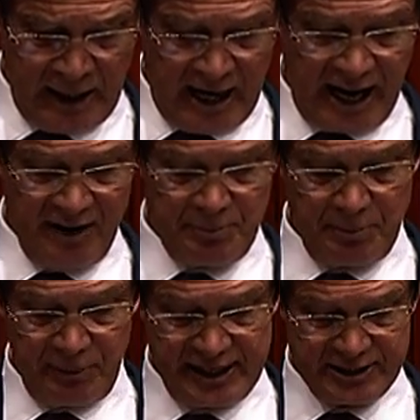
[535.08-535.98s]
I have been
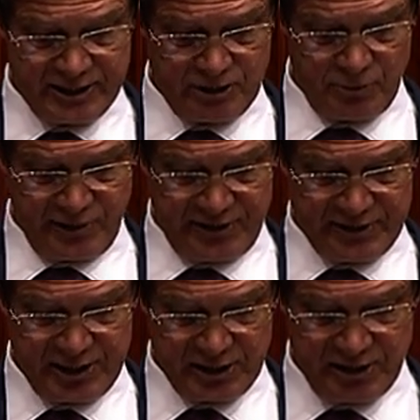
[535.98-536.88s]
blessed with the
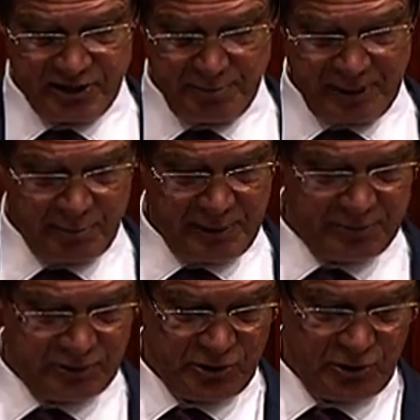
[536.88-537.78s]
assistance of many
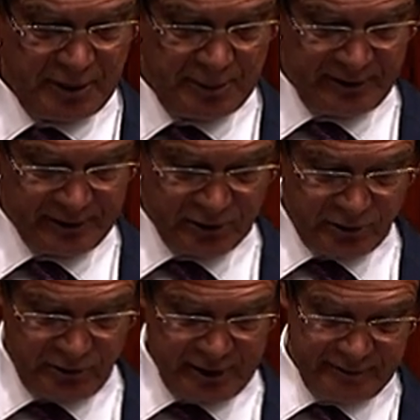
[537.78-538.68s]
people during my political
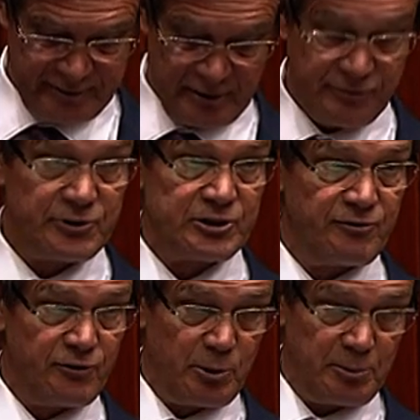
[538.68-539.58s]
career. First and
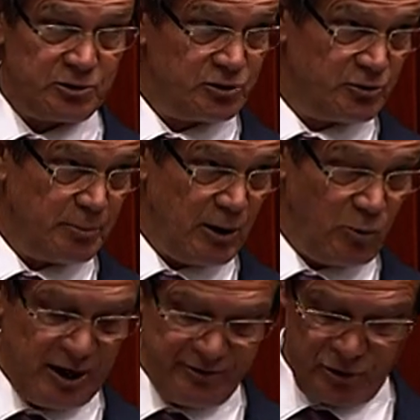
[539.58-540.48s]
foremost is my
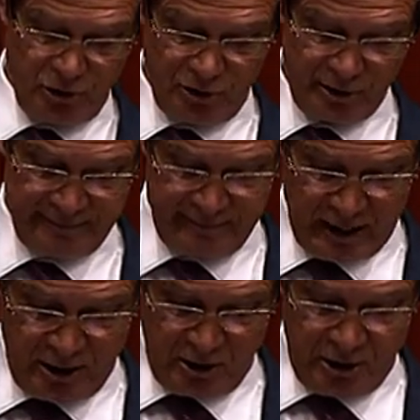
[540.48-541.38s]
wife, Nyok.
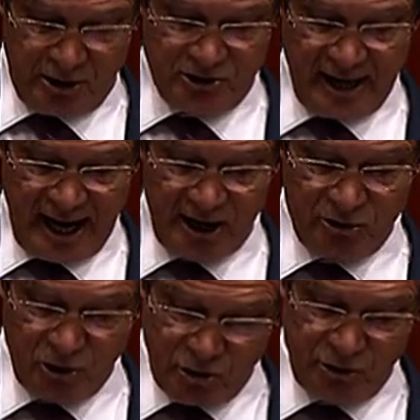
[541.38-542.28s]
She had
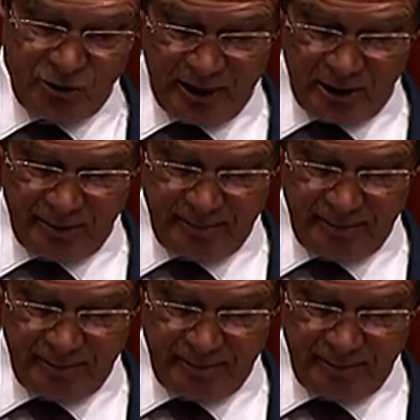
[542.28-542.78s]
her own career,